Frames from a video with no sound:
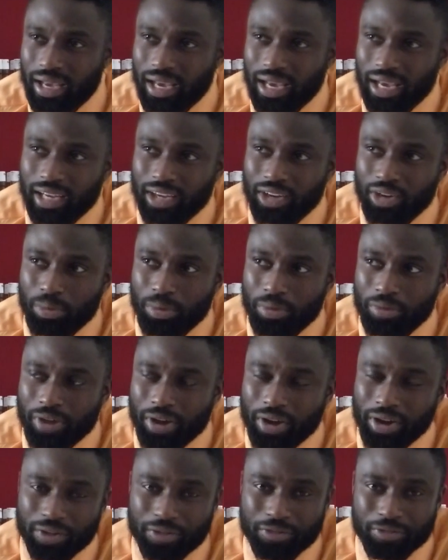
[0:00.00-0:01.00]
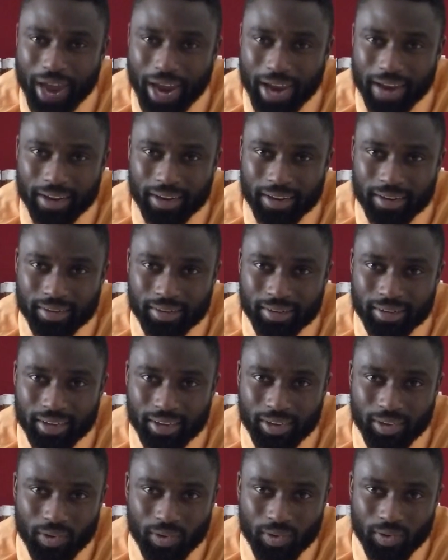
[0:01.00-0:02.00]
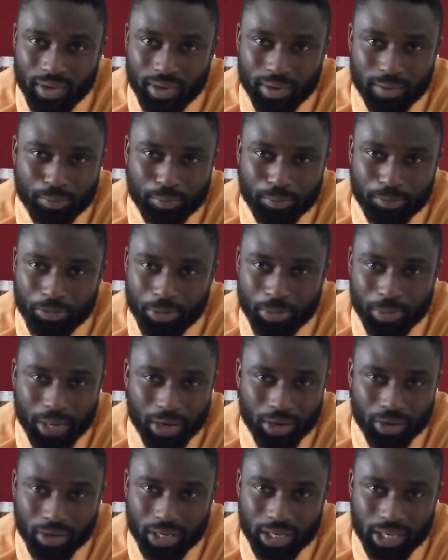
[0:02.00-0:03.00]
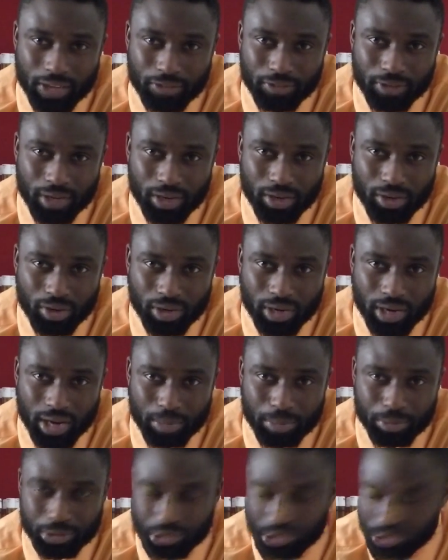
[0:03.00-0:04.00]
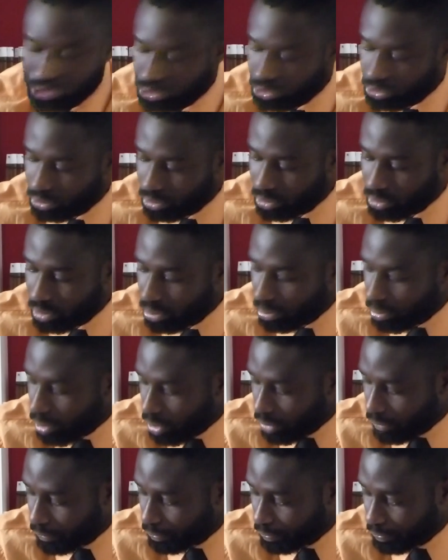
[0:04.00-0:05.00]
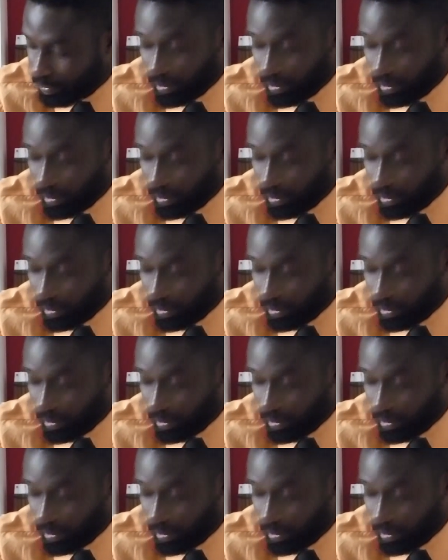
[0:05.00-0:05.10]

and you'll be very inviting, you know, and women are gonna definitely gonna appreciate you more.